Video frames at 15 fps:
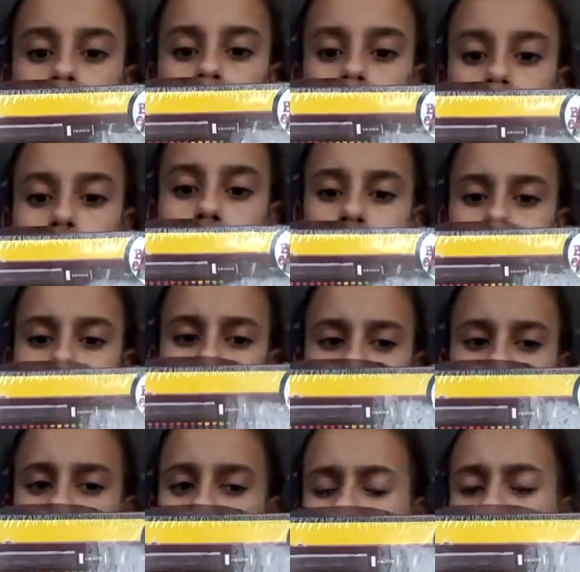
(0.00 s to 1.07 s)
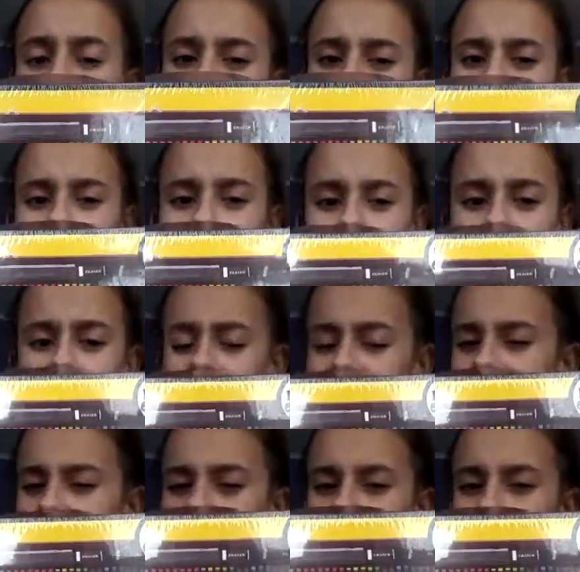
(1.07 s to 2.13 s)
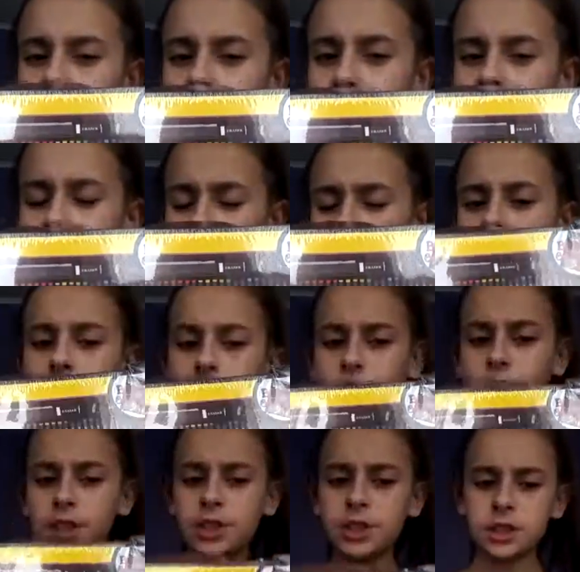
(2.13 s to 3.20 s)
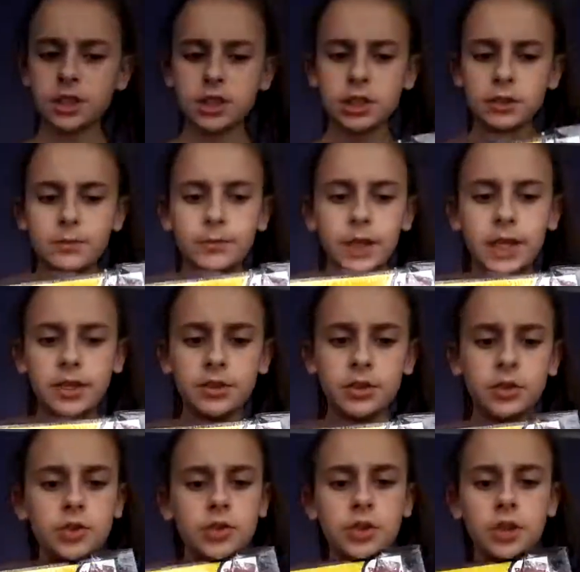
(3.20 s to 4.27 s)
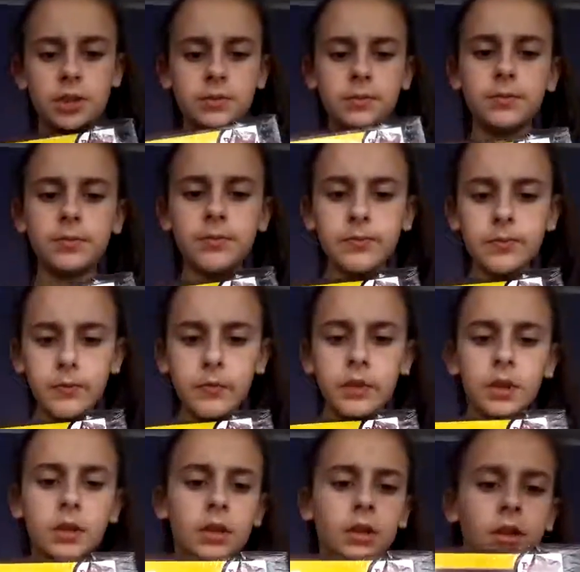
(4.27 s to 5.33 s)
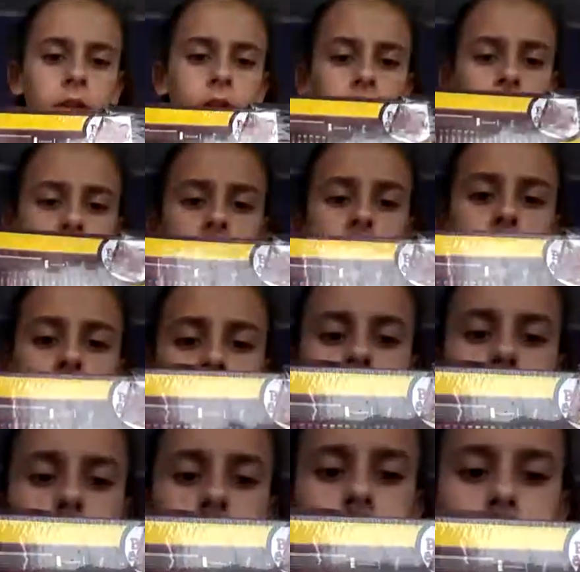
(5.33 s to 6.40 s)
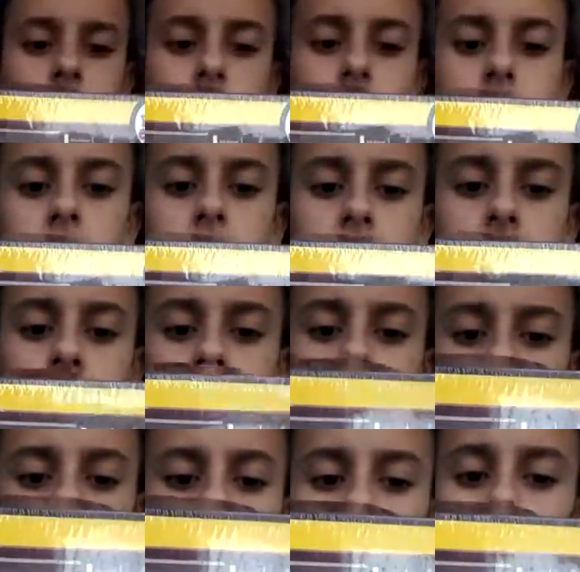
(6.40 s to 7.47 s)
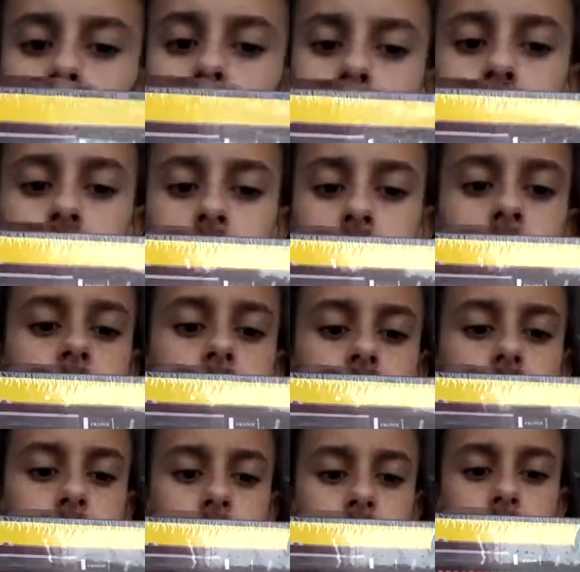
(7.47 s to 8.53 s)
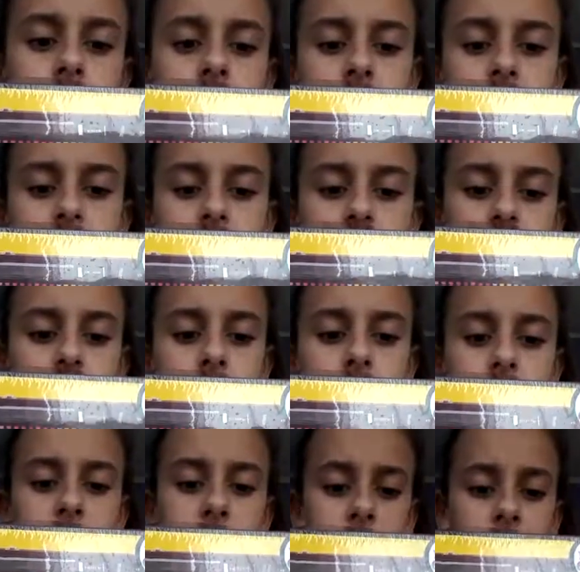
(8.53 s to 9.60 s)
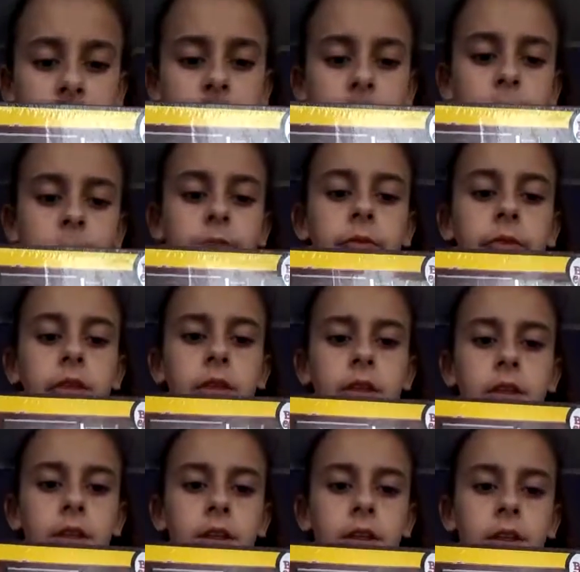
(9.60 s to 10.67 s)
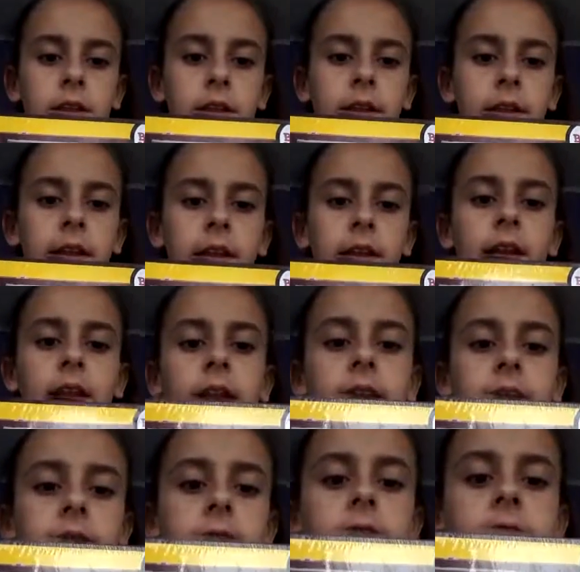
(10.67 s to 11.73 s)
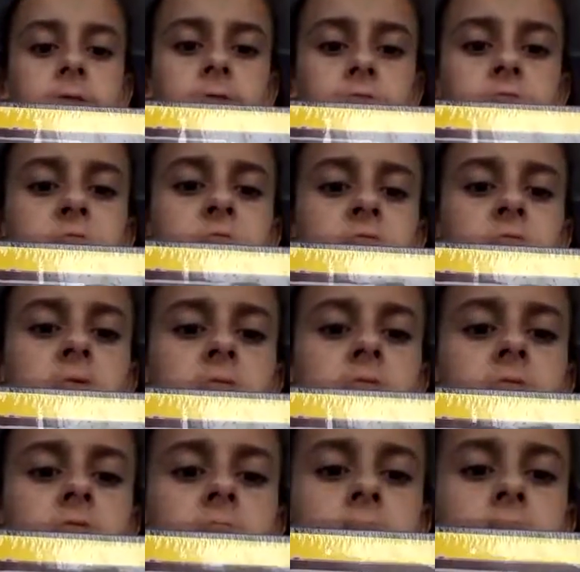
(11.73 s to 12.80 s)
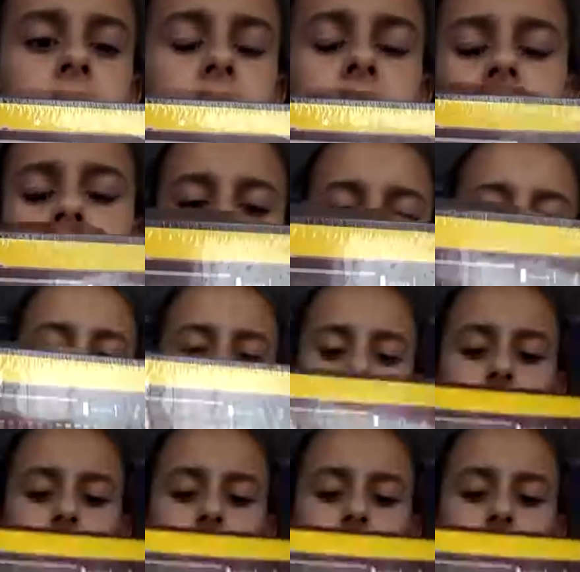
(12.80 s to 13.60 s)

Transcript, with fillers: uh, art set. I like markers and pencils and color pencils some the markers, colored pencils, the paint, and like chalk, or not chalk,